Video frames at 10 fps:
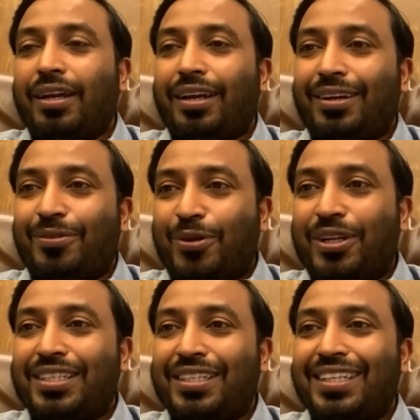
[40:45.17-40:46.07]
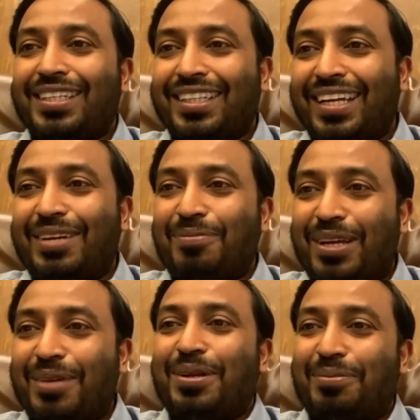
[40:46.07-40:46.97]
And what is this, that,
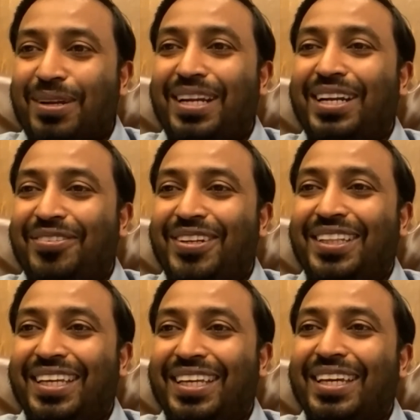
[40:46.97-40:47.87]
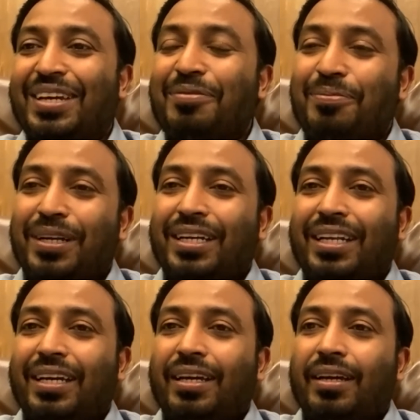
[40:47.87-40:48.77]
blah, blah, blah, and everything. But